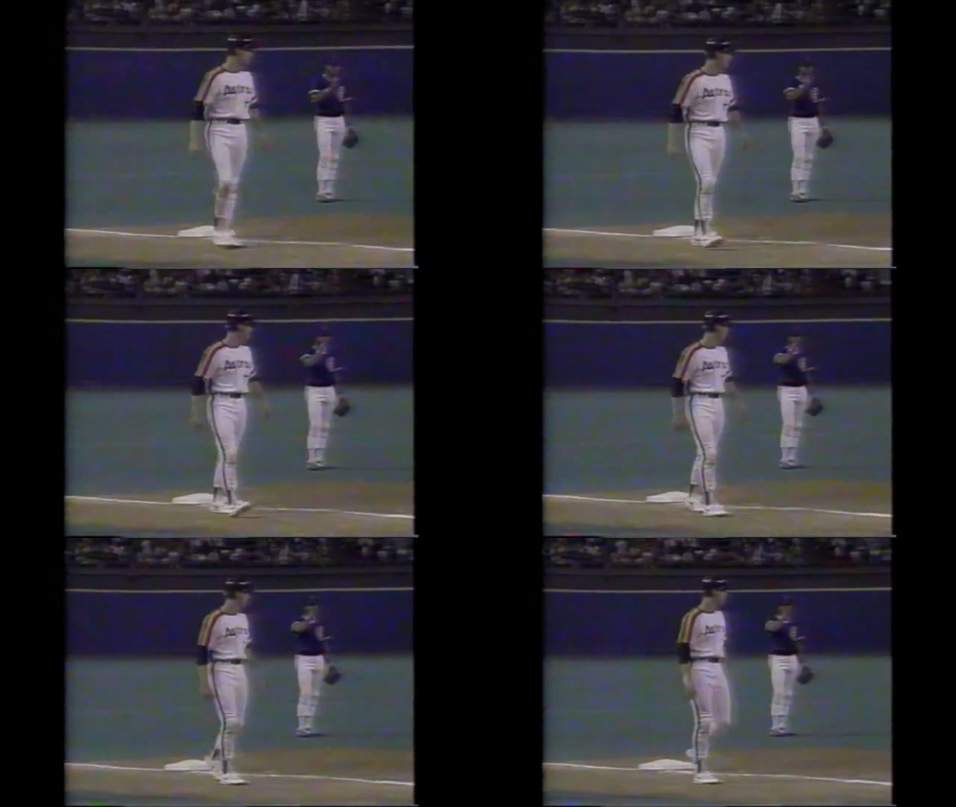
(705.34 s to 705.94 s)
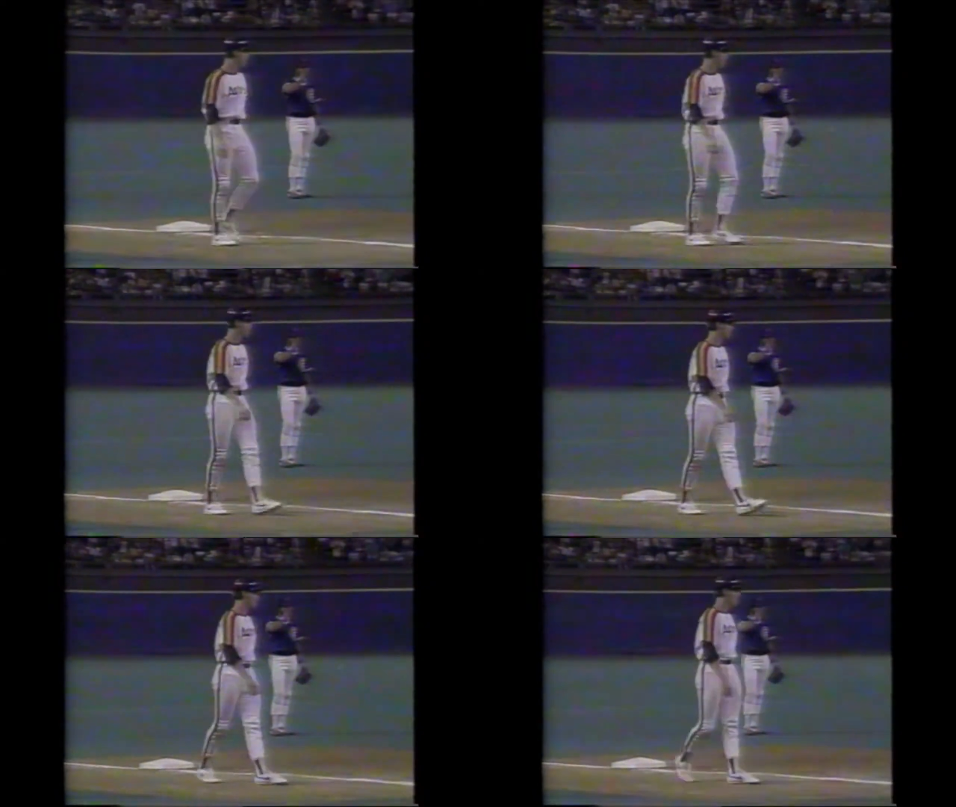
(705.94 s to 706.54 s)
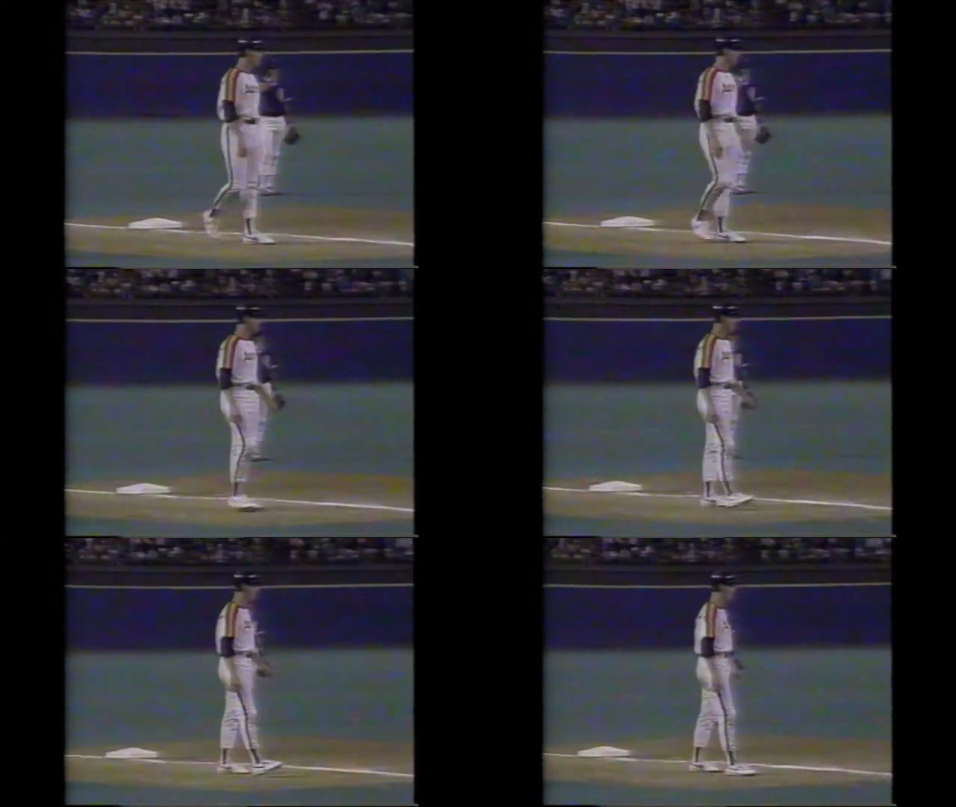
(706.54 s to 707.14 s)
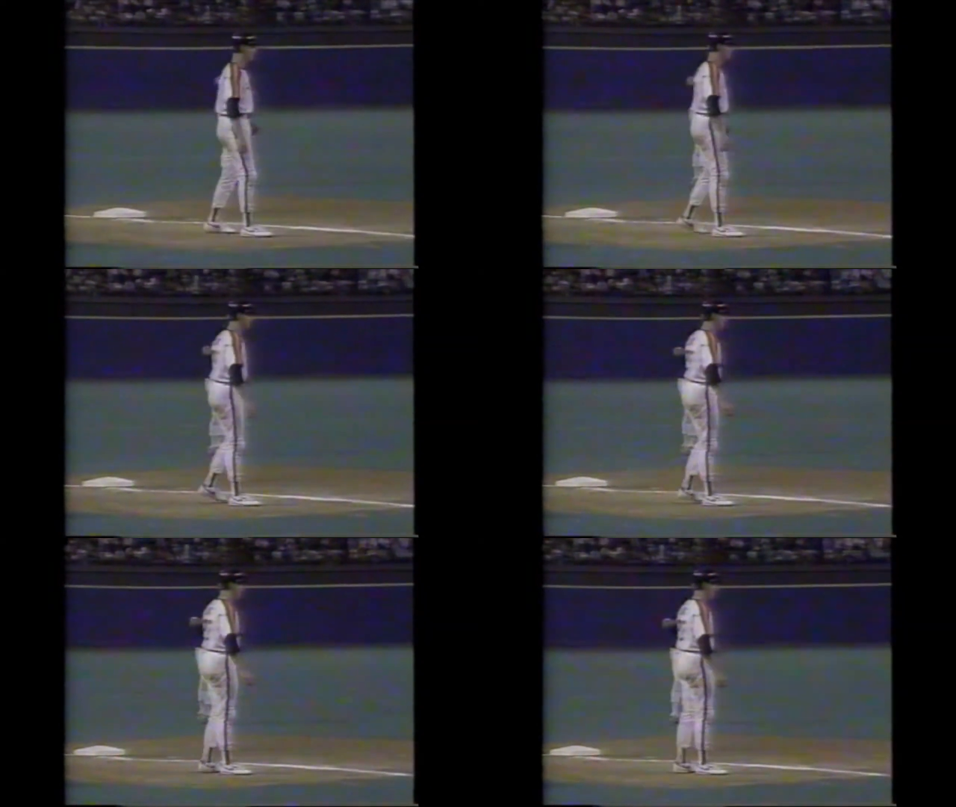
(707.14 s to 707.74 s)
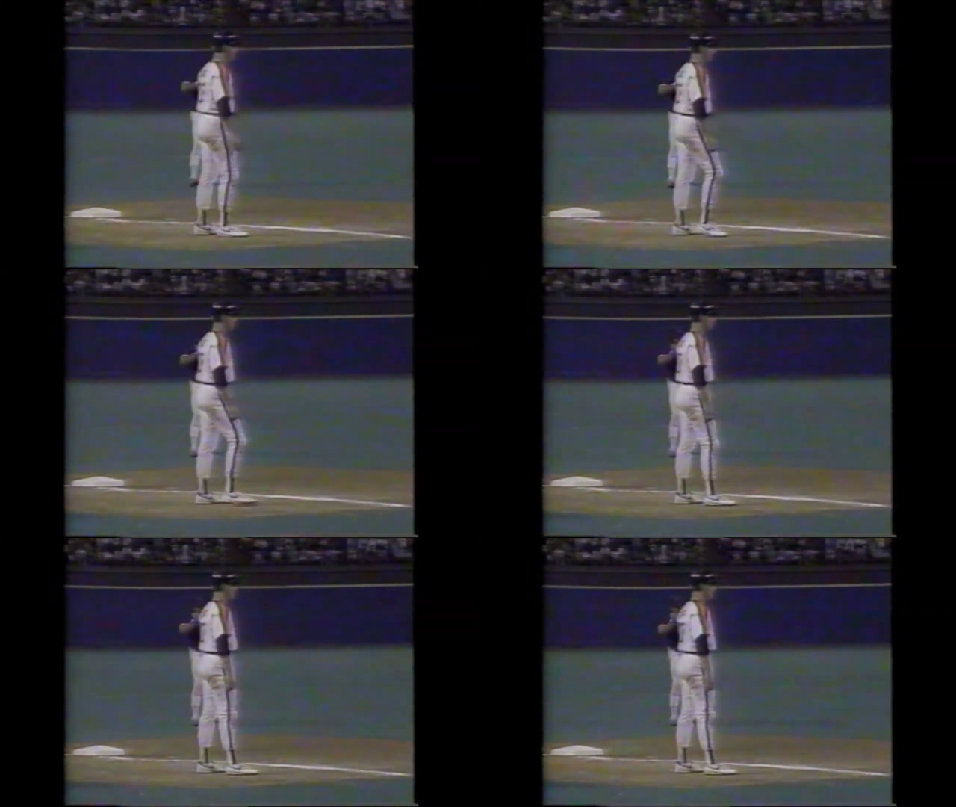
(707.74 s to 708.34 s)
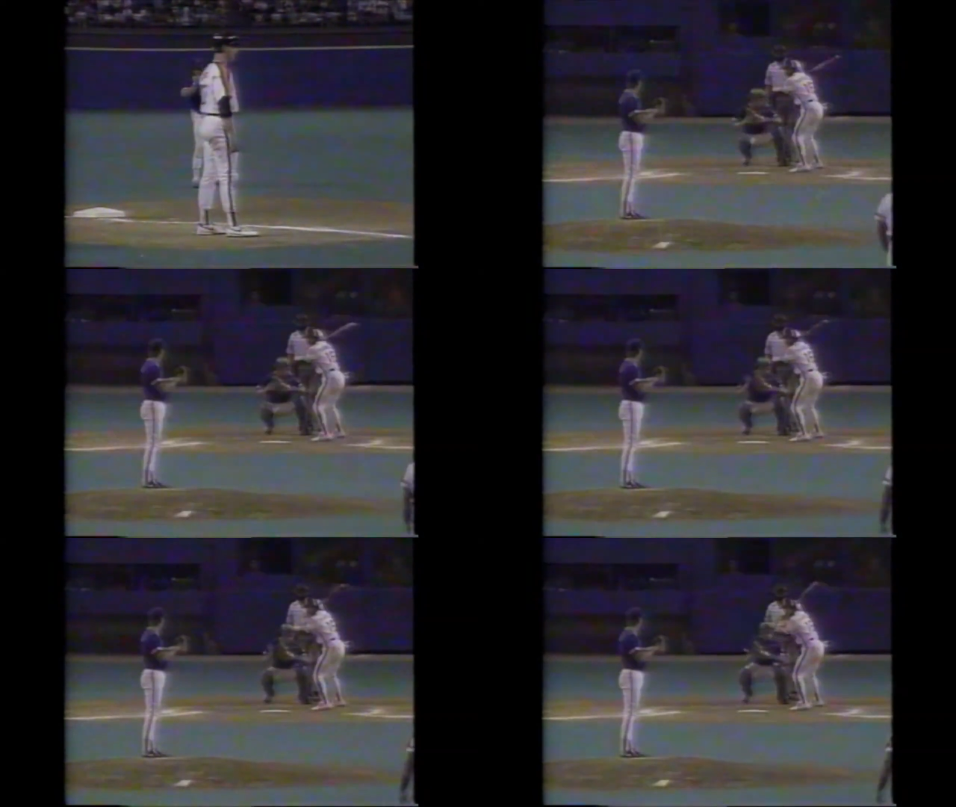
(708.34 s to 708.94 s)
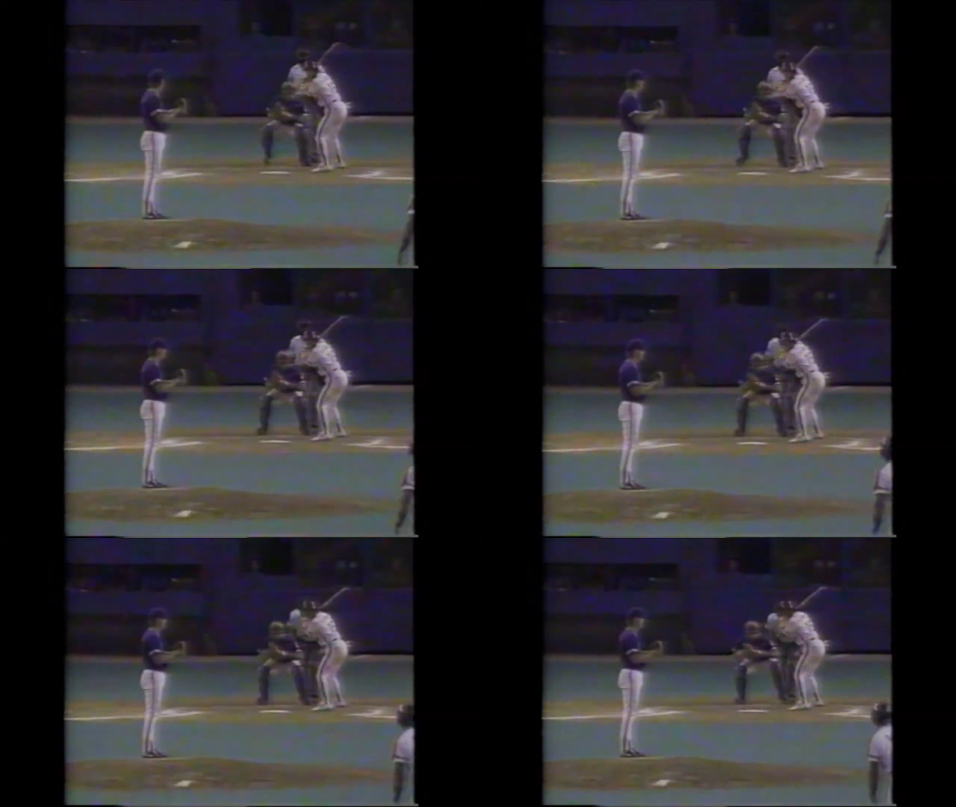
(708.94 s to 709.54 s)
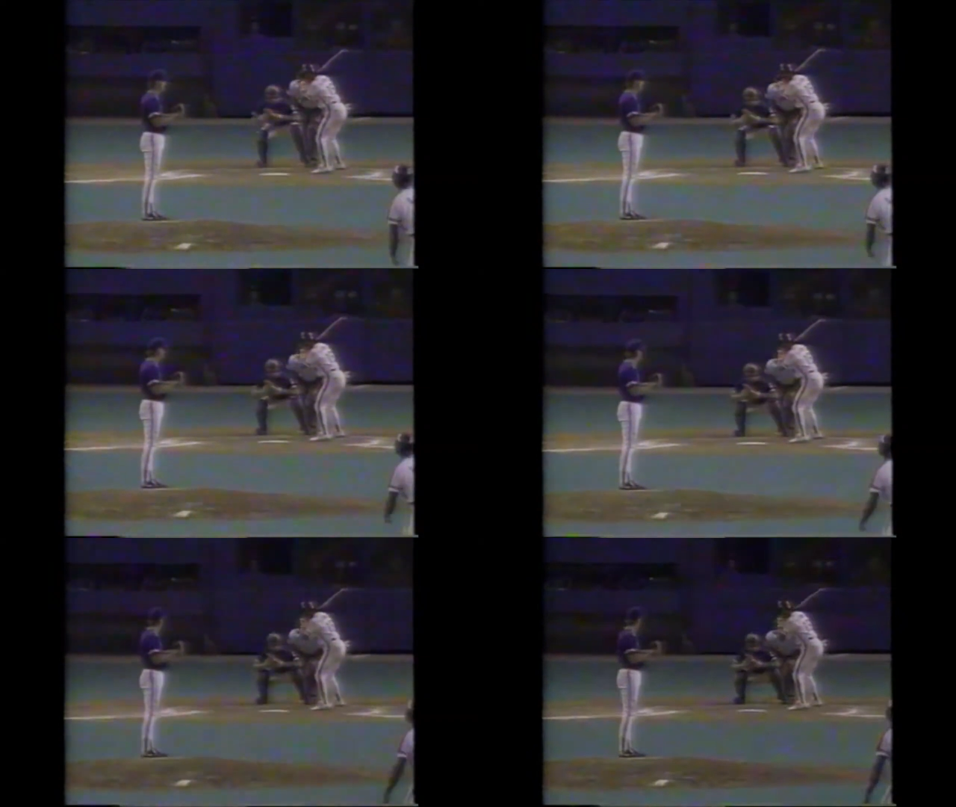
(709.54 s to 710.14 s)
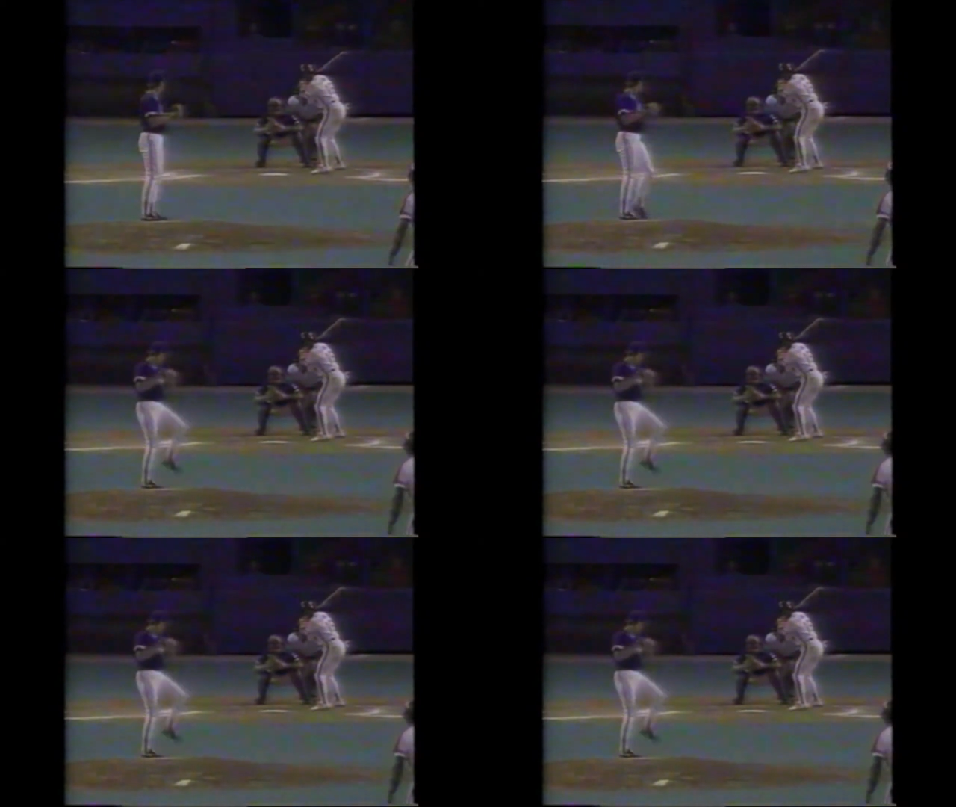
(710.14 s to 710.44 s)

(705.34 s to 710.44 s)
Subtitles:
[unreadable: no face in view]